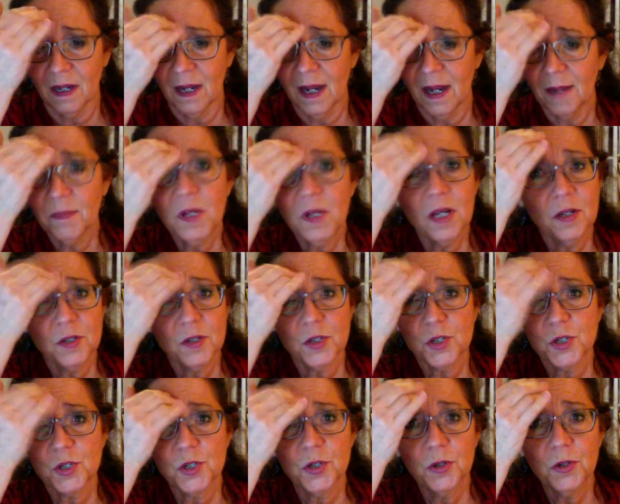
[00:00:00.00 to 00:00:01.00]
I'm not
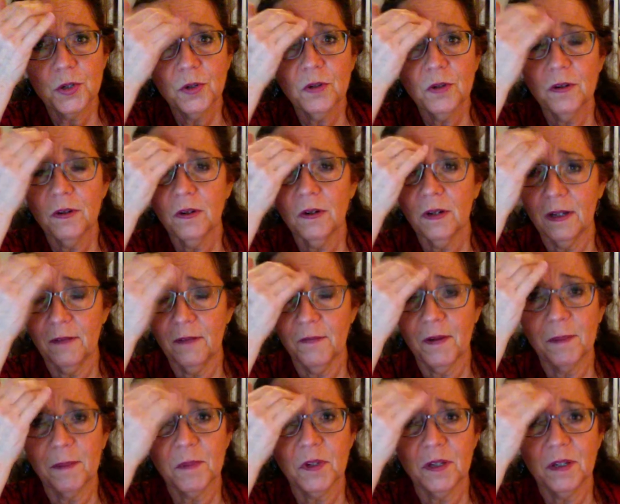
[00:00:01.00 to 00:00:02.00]
sure if
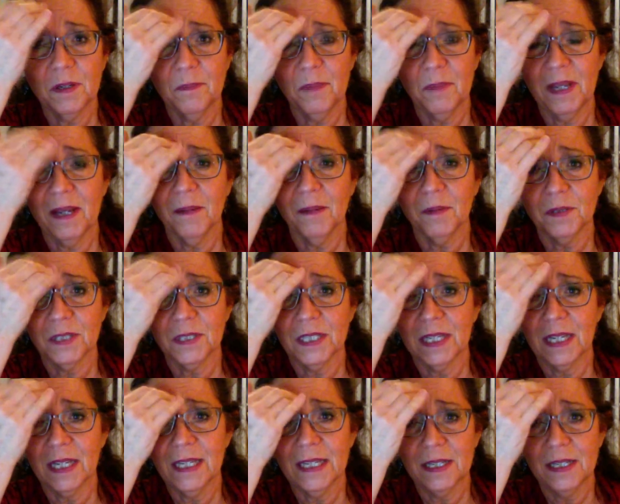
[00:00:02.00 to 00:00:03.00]
I'm going to be able to
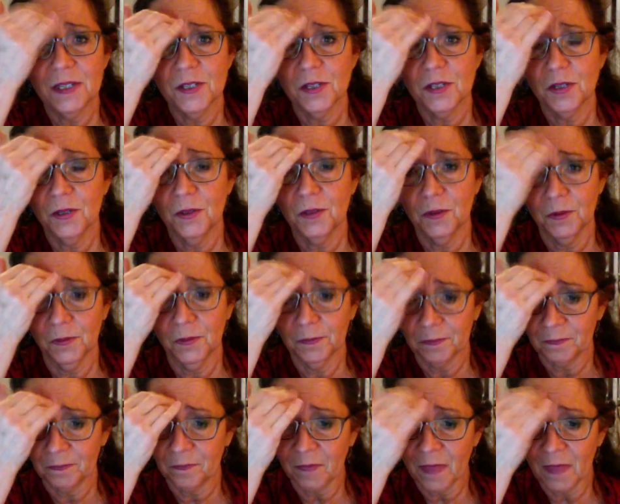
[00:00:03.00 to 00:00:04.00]
get into
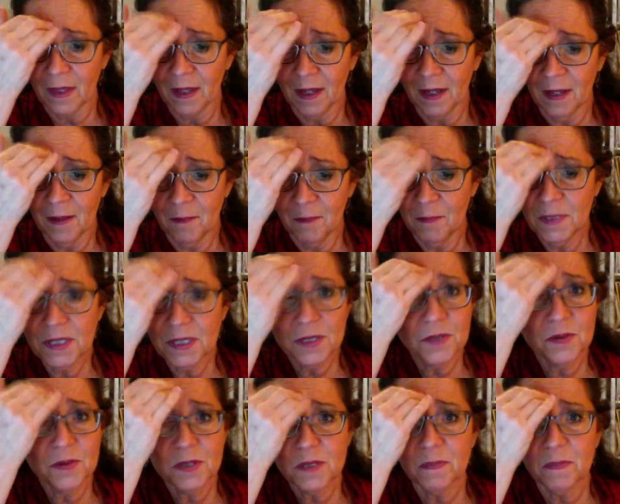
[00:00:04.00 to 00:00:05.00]

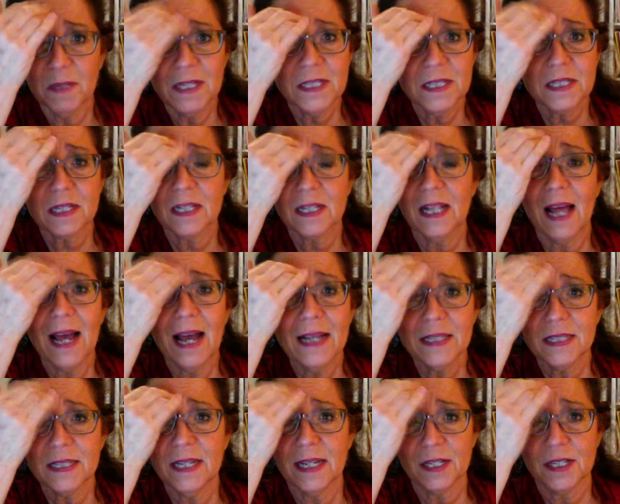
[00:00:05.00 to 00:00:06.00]
Mr. Smith's
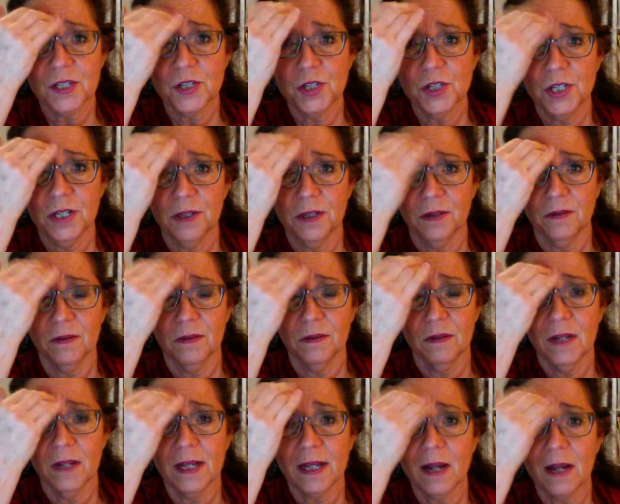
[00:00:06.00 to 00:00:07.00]
class next year
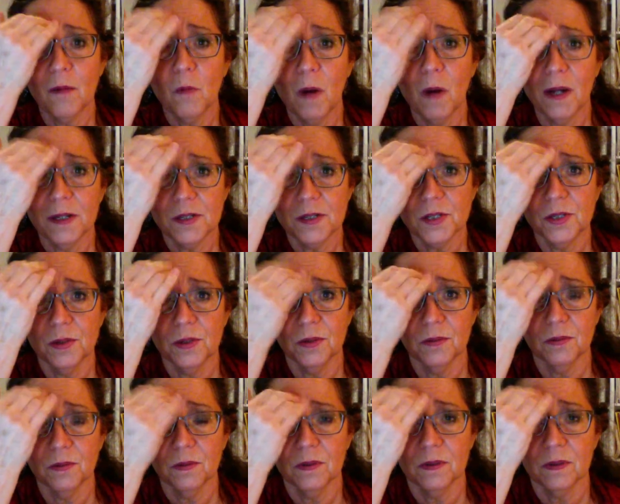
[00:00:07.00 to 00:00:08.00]
like I want to.
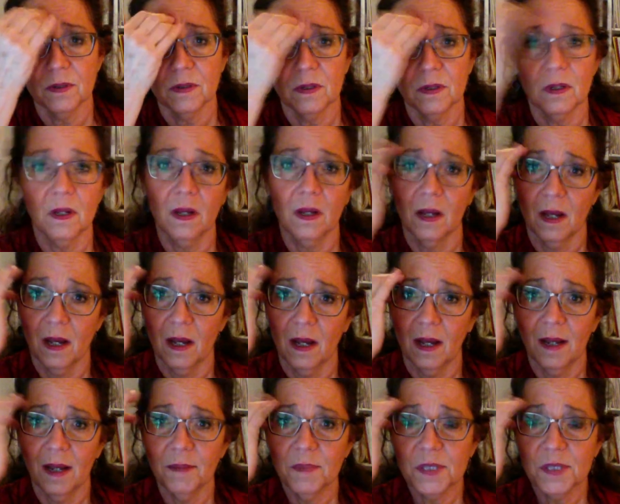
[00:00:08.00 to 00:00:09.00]

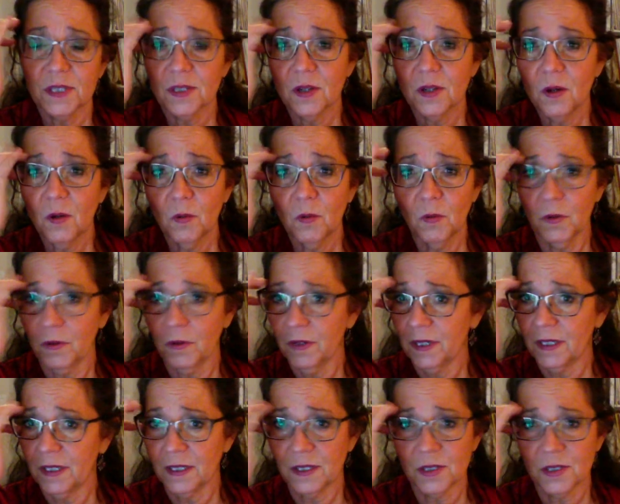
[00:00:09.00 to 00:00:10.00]
I'm so
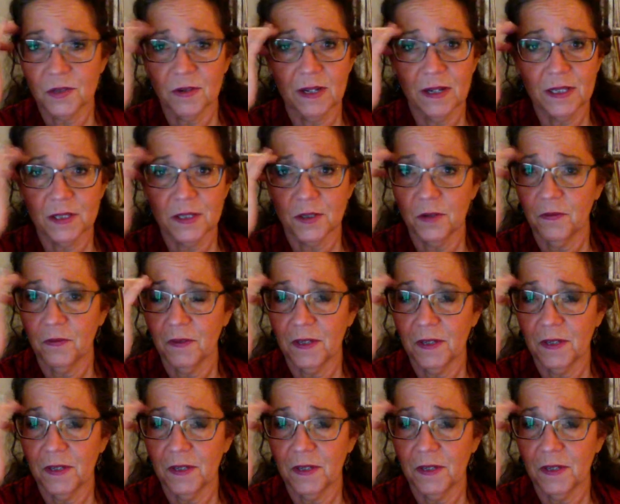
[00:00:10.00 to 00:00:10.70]
worried and stressed over